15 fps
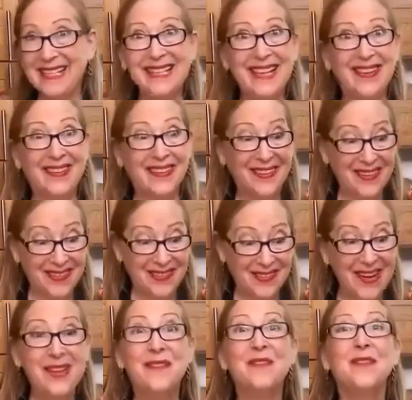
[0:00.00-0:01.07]
So
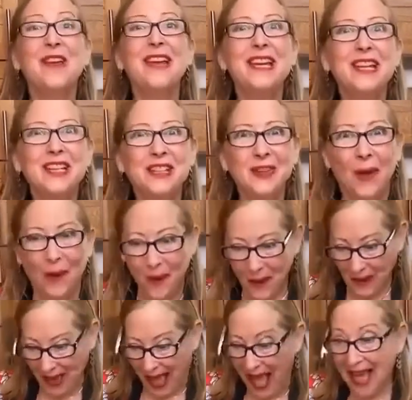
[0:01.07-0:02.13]
we finished
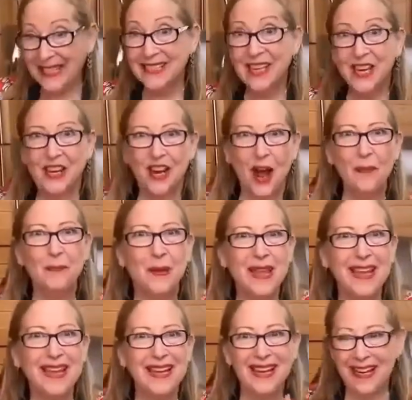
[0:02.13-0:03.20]
all our
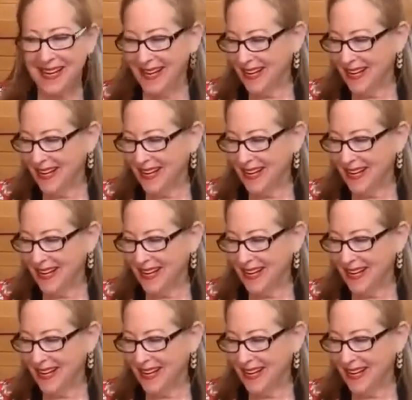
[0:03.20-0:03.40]
chopping